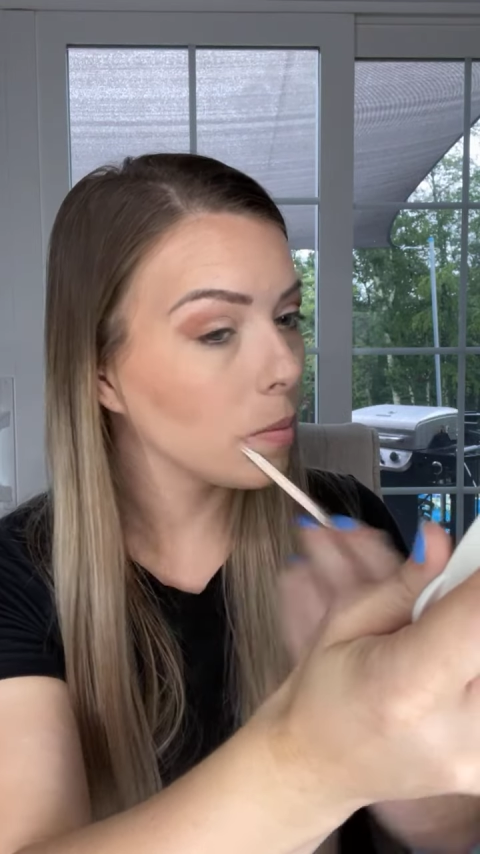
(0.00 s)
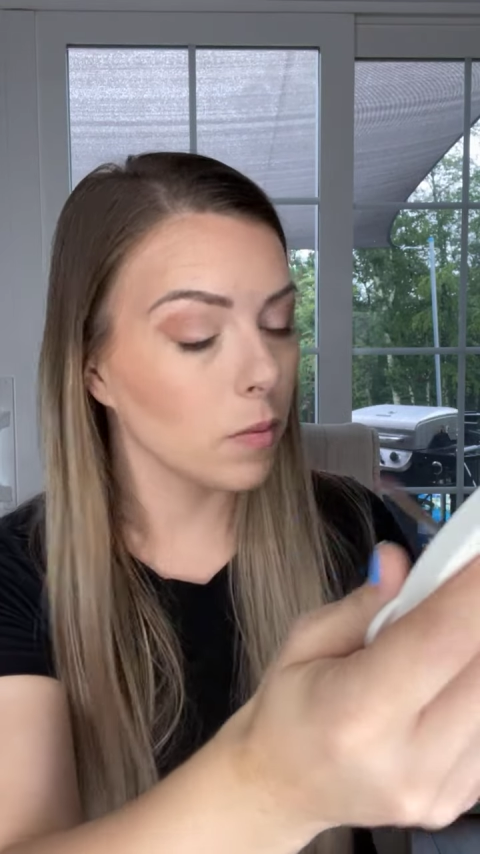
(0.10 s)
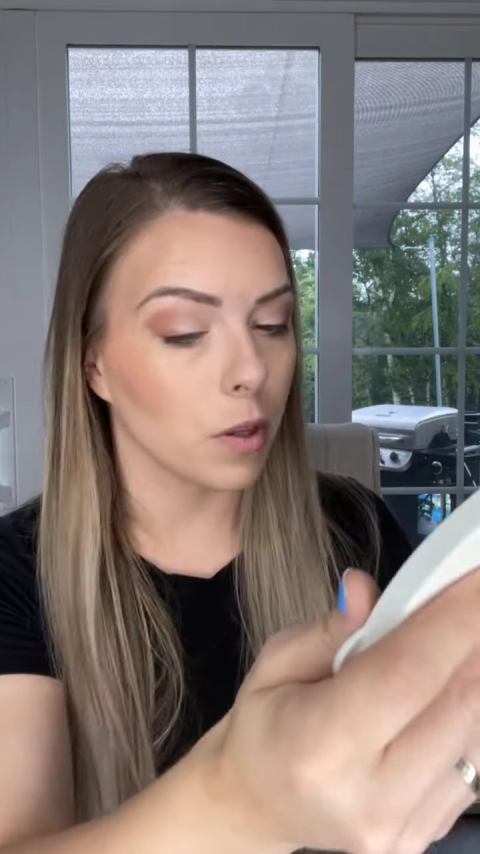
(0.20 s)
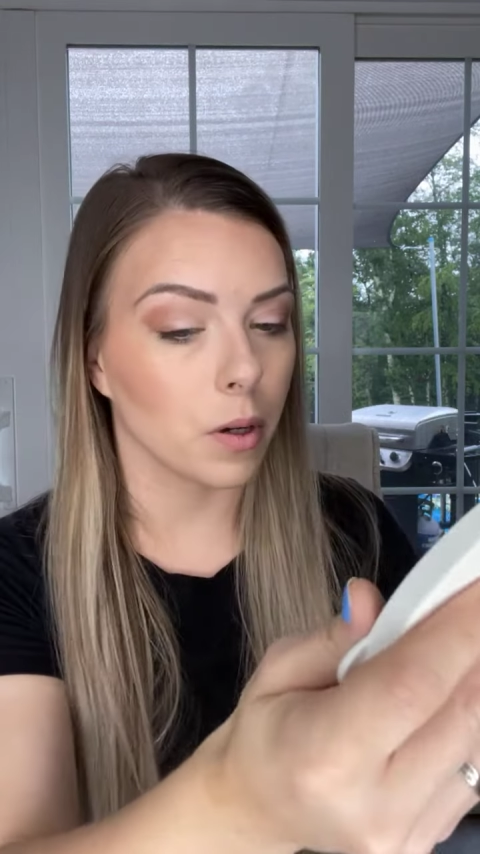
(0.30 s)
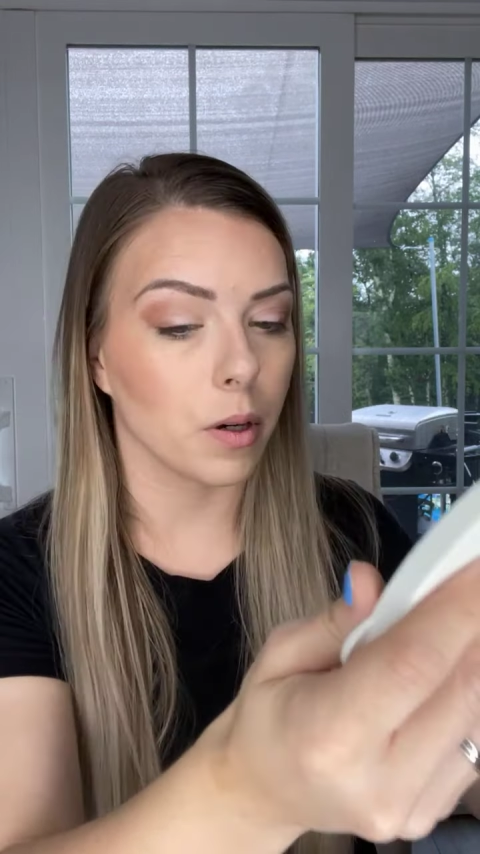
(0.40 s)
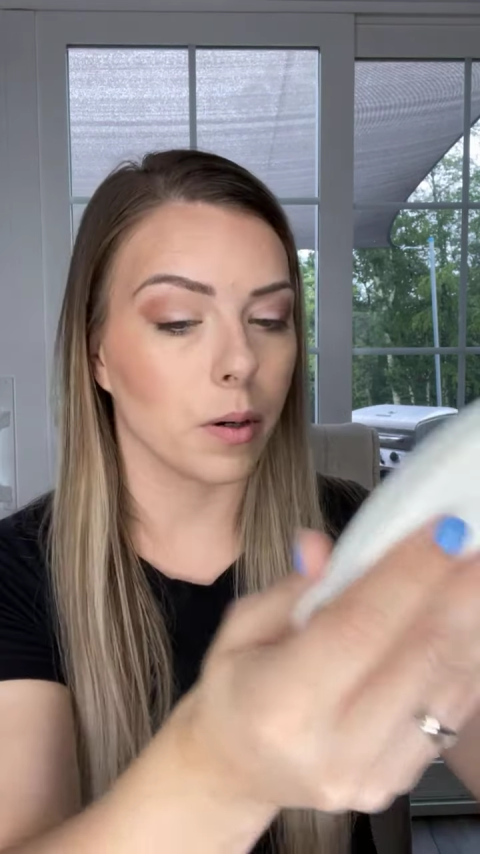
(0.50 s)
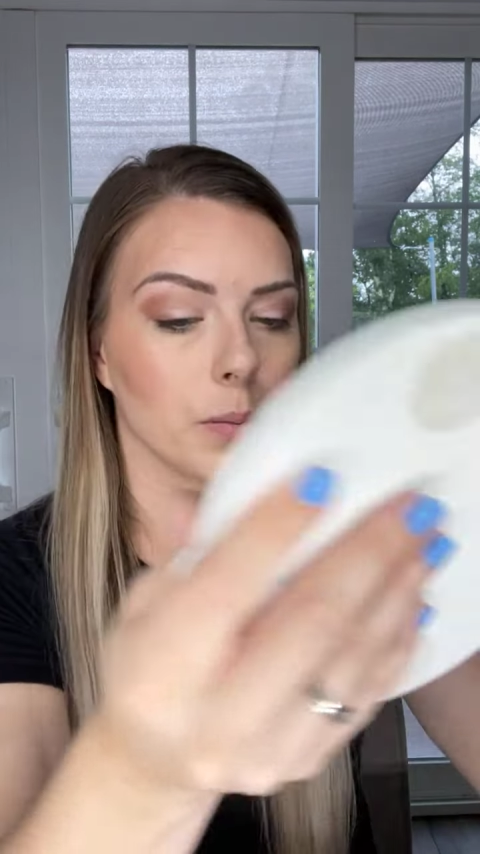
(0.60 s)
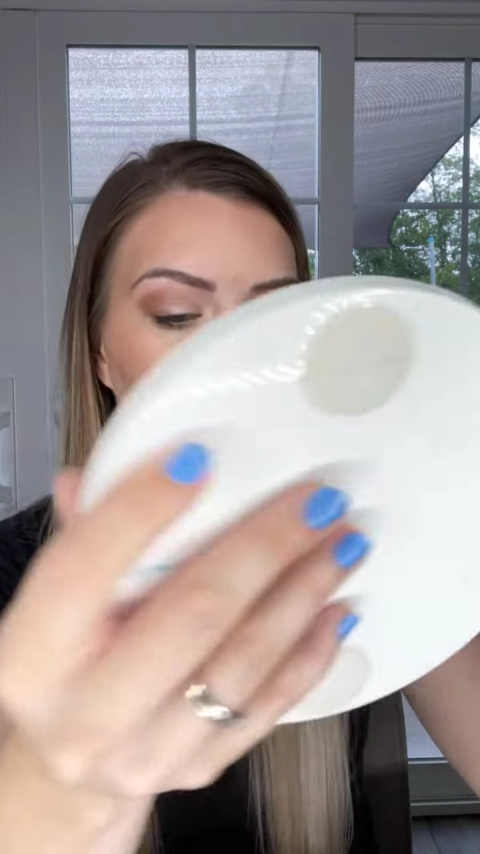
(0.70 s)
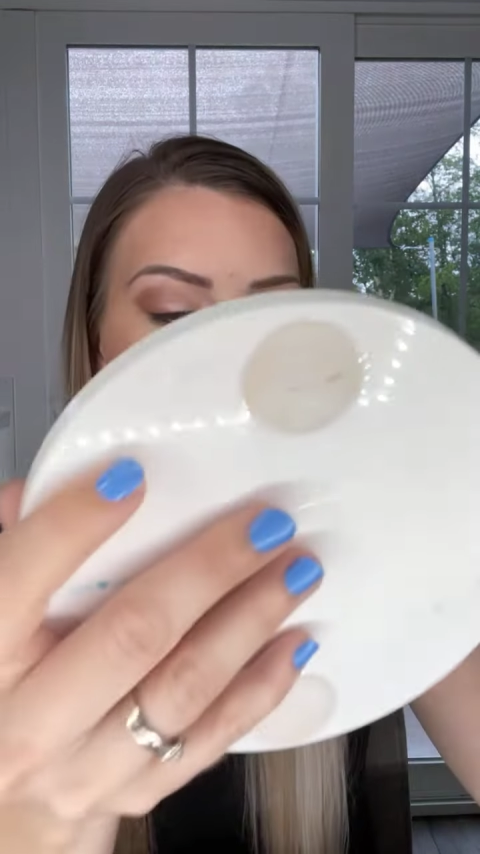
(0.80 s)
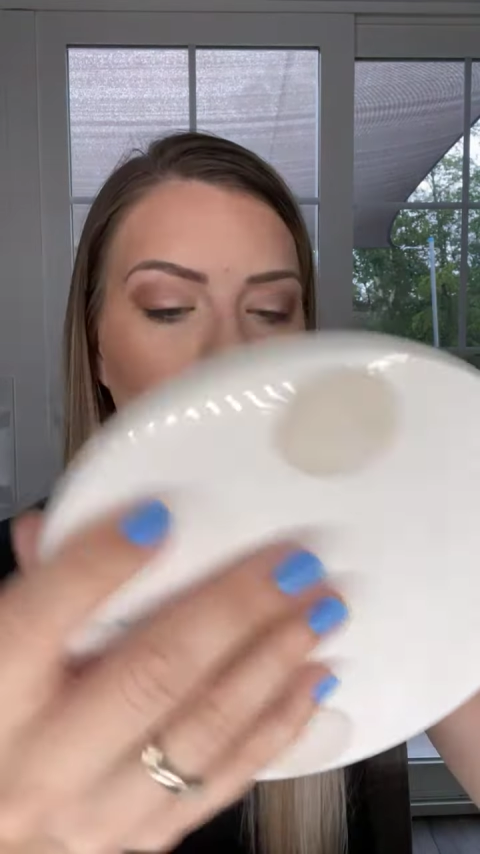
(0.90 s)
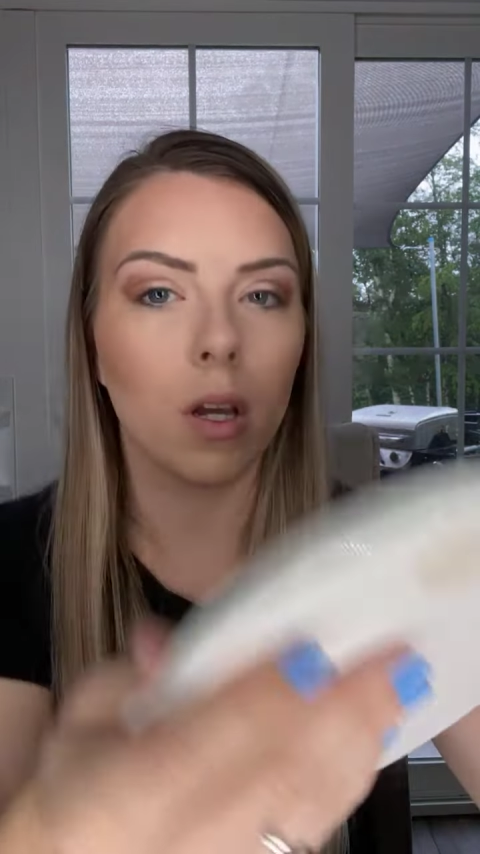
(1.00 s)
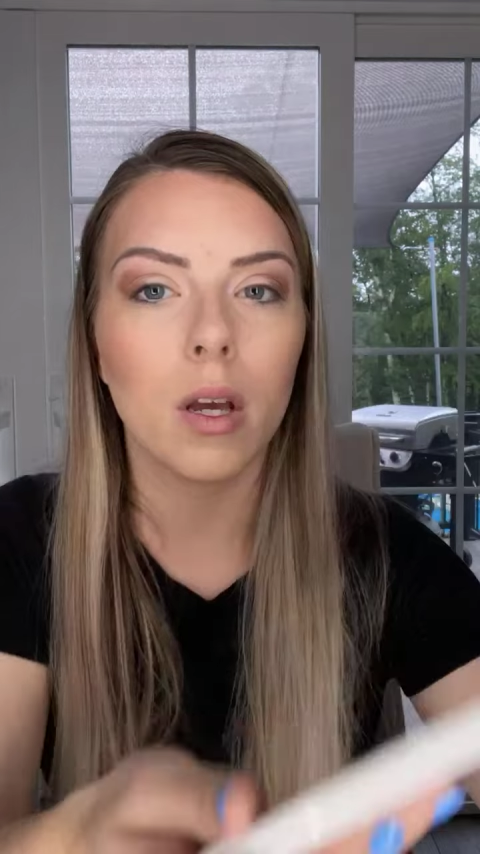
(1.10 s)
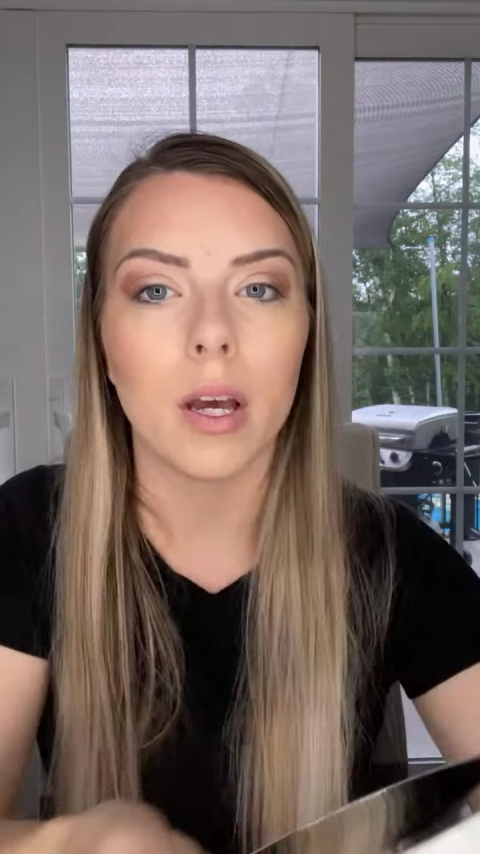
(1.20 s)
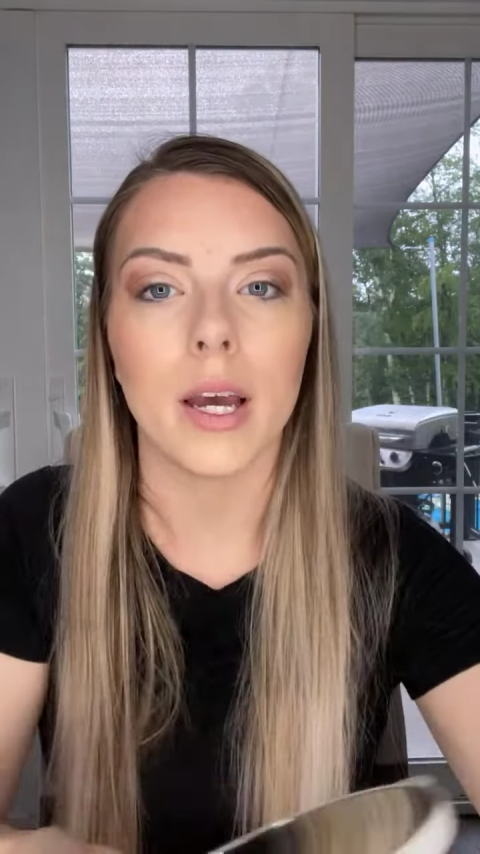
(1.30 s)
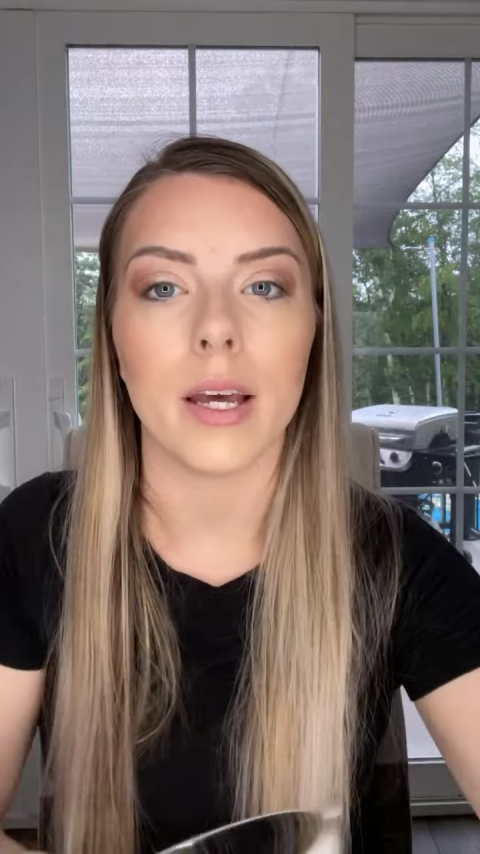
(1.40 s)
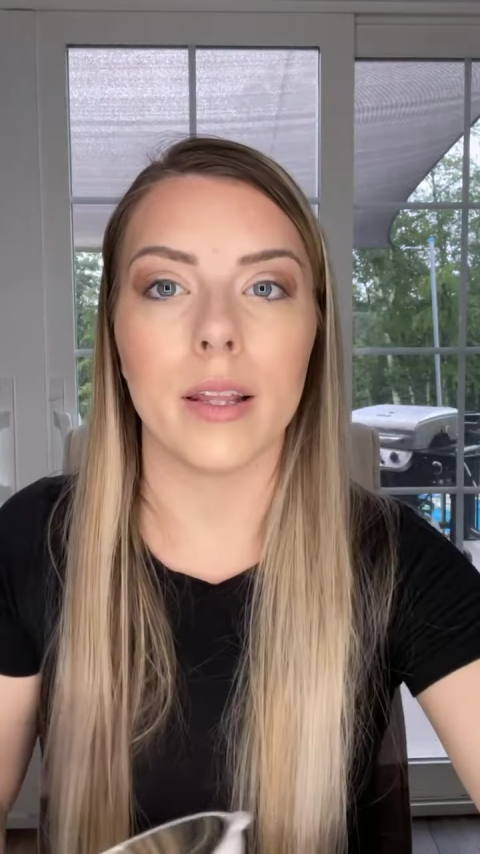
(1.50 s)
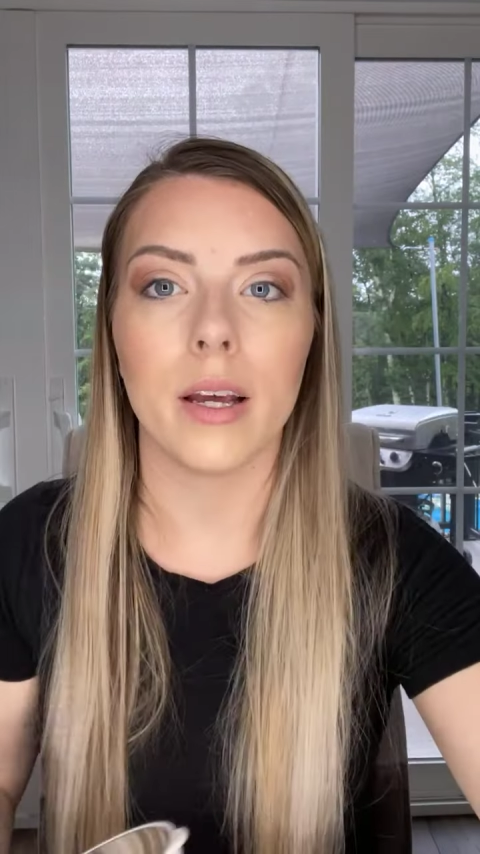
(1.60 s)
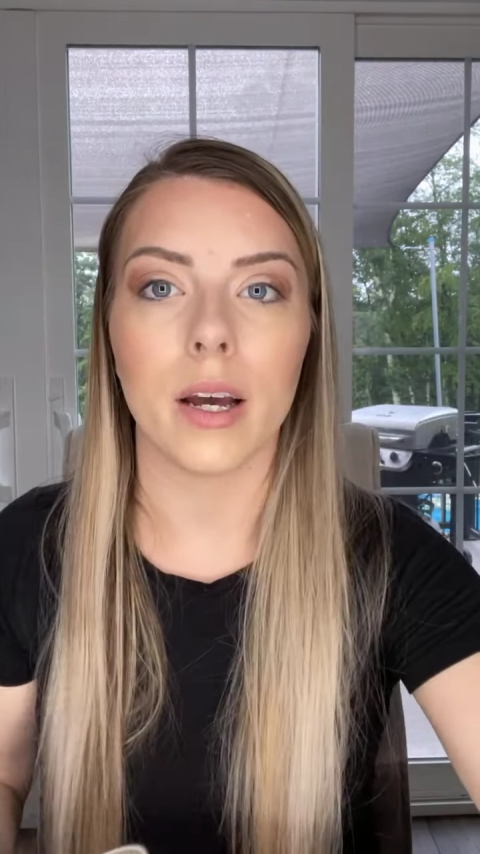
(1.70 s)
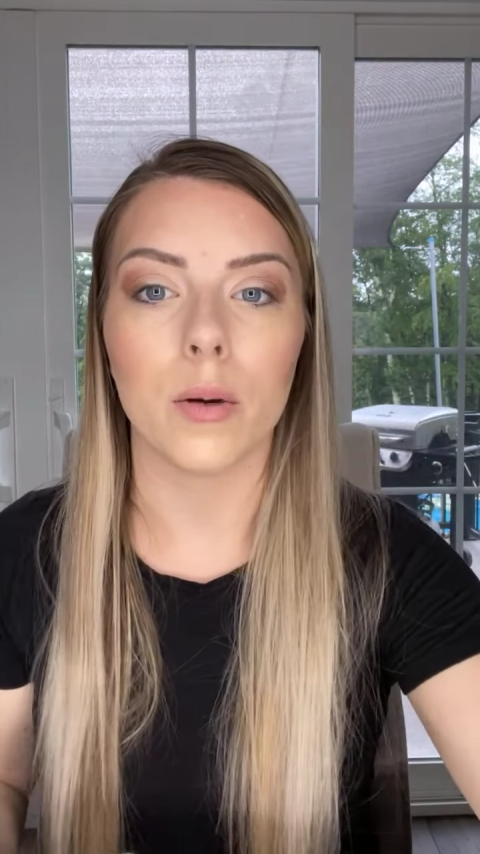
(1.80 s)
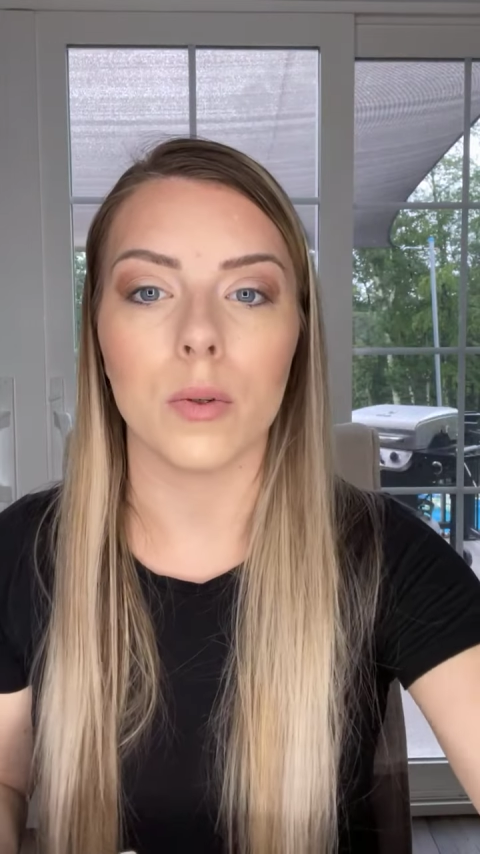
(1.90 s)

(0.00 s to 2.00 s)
There you go. And then I